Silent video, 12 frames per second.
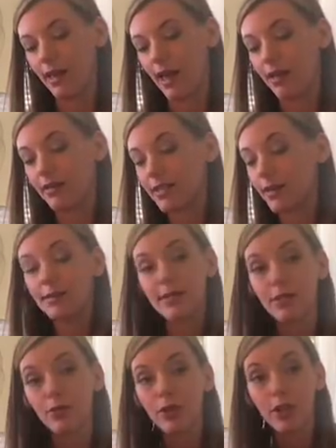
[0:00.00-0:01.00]
And sometimes
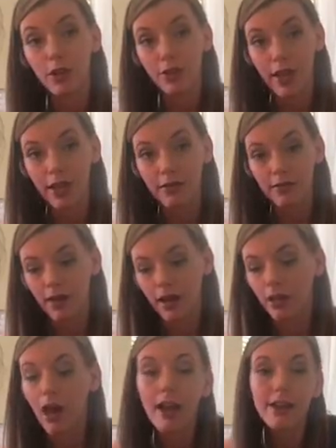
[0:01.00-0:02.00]
that's a really good thing. A
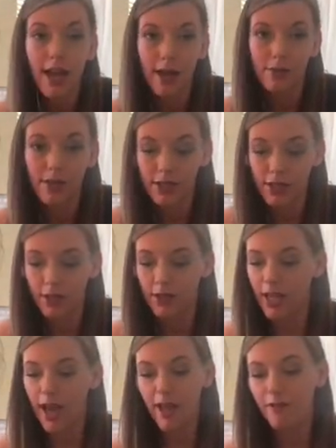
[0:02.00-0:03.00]
lot of times it's a good
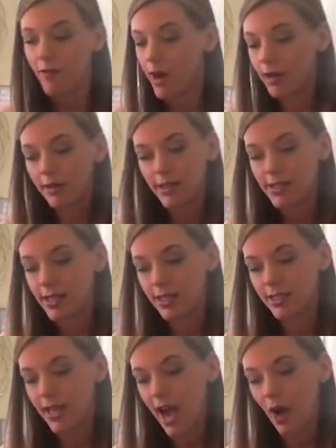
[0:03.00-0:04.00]
thing. I rarely see the
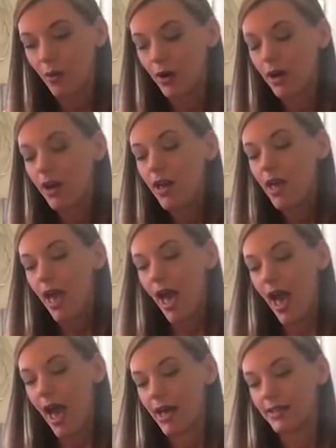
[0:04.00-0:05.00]
Tower
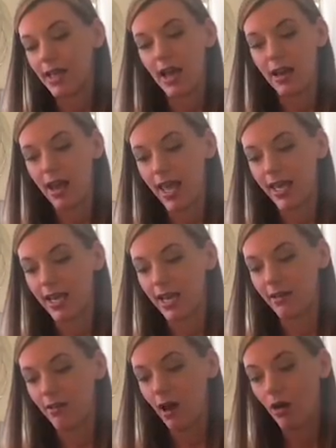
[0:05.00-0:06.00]
as a
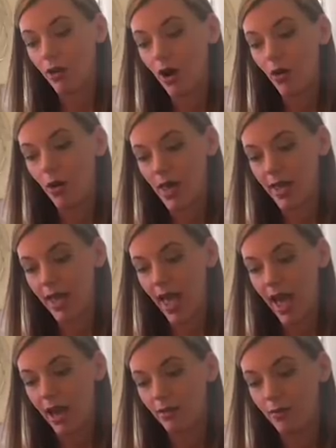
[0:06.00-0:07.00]
negative, although it
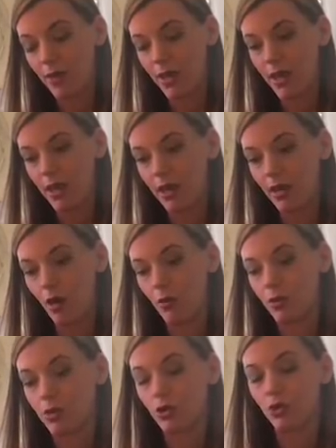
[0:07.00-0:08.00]
can be
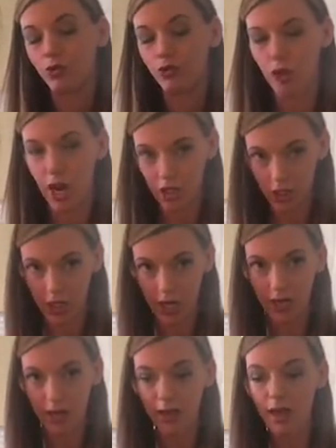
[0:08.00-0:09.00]
almost
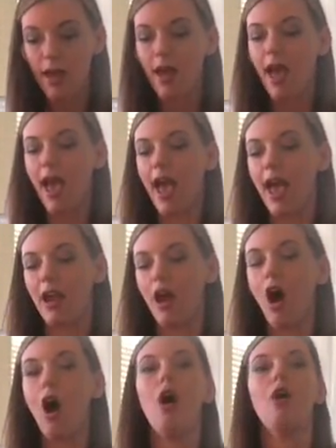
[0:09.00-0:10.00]
crushing and
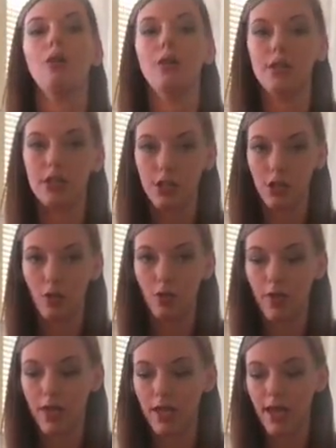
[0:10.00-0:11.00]

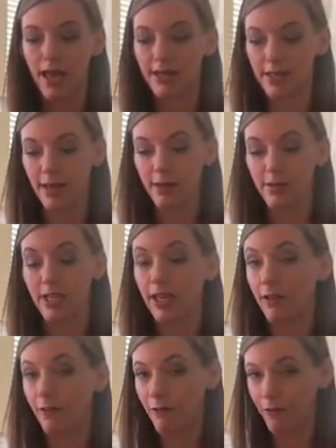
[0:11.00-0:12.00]
all-consuming, and sometimes it
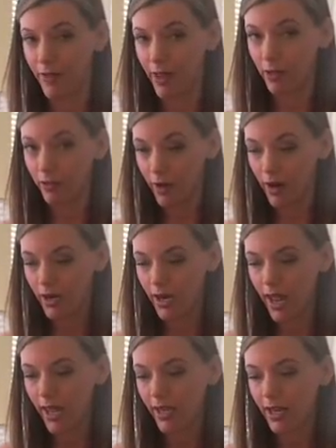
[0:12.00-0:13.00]
can feel very
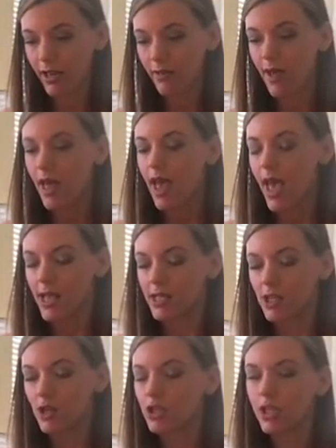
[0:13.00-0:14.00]
negative. It's
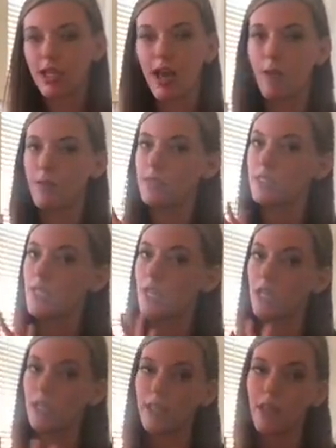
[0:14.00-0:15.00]
usually coming to
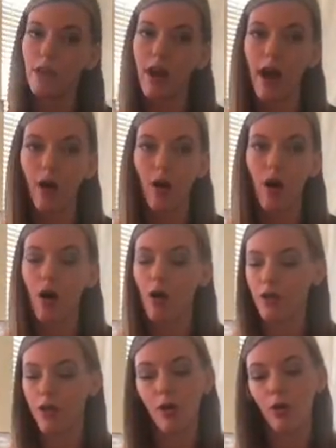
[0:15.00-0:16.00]
clear out all
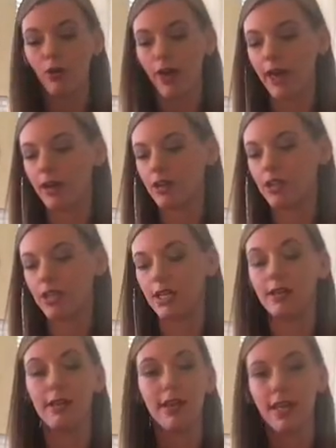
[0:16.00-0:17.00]
the old energy,
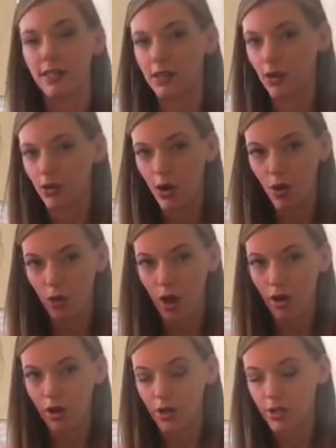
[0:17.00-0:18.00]
the things that are no
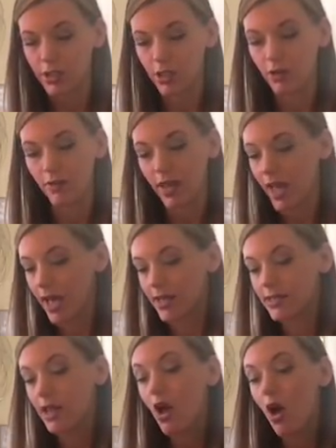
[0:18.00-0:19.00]
longer serving
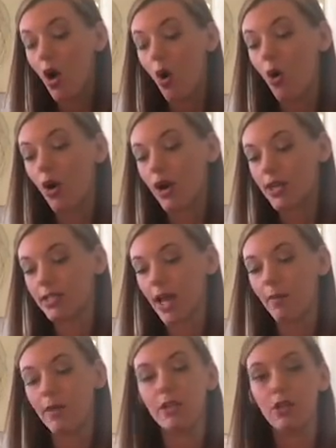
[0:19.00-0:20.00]
us, or it's
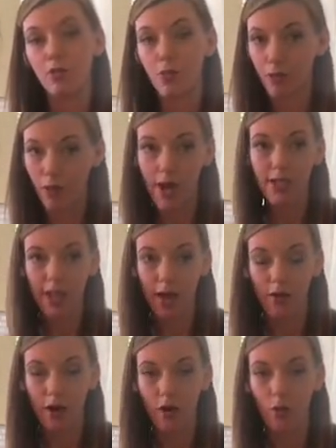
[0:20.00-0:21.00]
coming to break
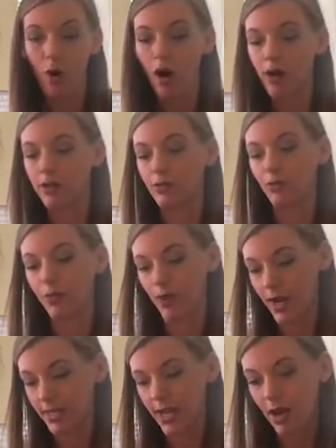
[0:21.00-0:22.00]
down our walls,
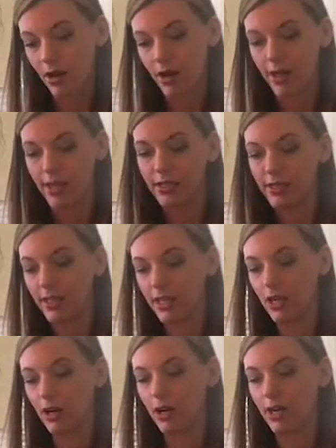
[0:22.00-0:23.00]
break down our
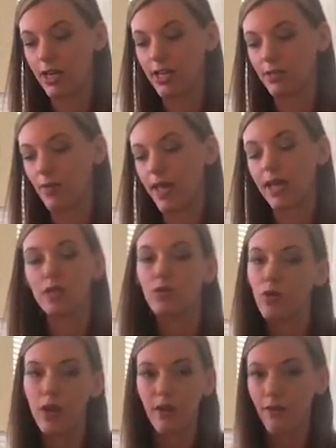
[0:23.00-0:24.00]
insecurities, make us
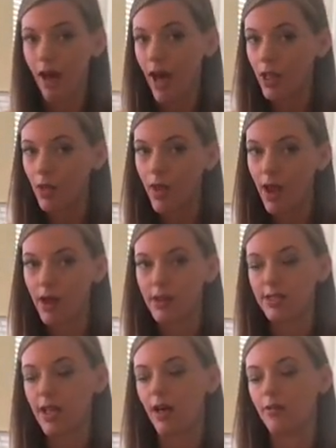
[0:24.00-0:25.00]
reevaluate
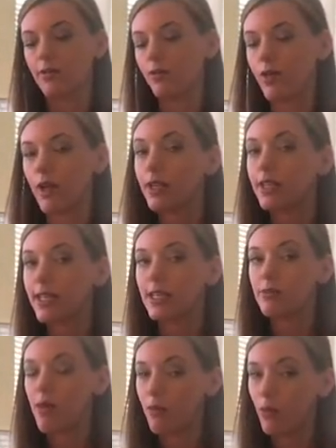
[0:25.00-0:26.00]
ourselves, feel things
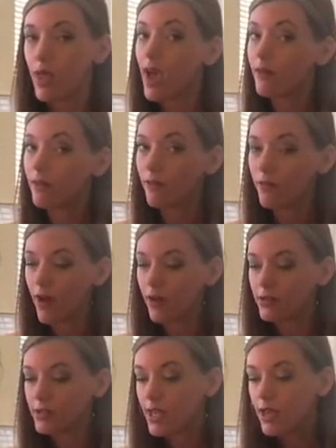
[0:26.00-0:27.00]
maybe we haven't
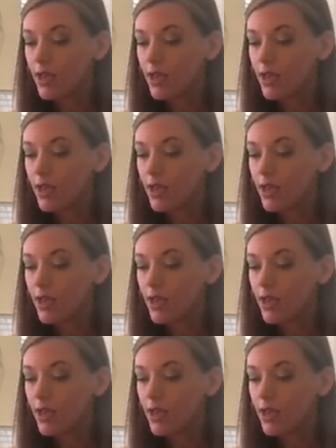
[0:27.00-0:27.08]
felt